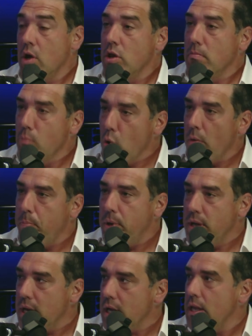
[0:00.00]
The more
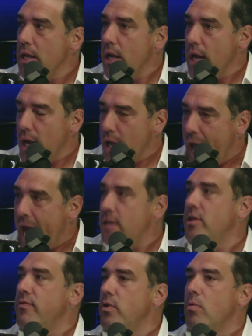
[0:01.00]
politically
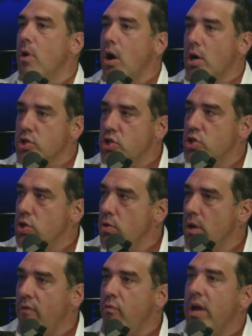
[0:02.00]
active you are and
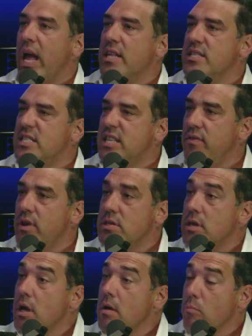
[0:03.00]
astute, if we had
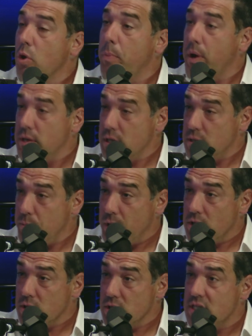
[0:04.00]
civics, more
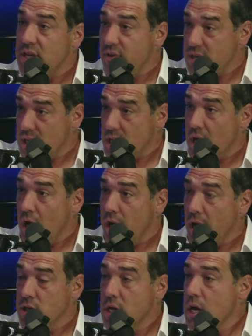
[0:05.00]
participation in civics at a young
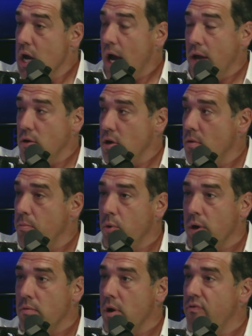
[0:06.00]
age, I know your
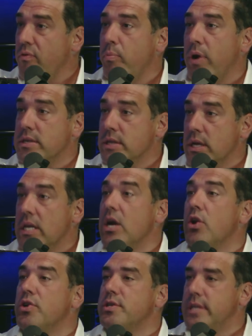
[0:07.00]
boy run for president. He
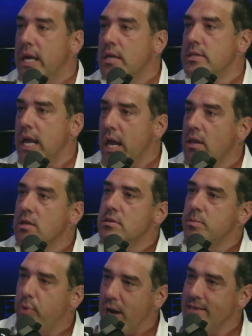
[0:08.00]
understands, hey, this is
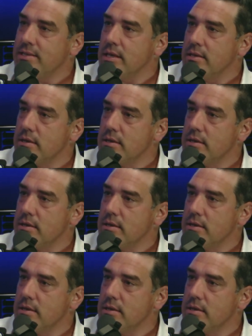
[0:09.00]
a process.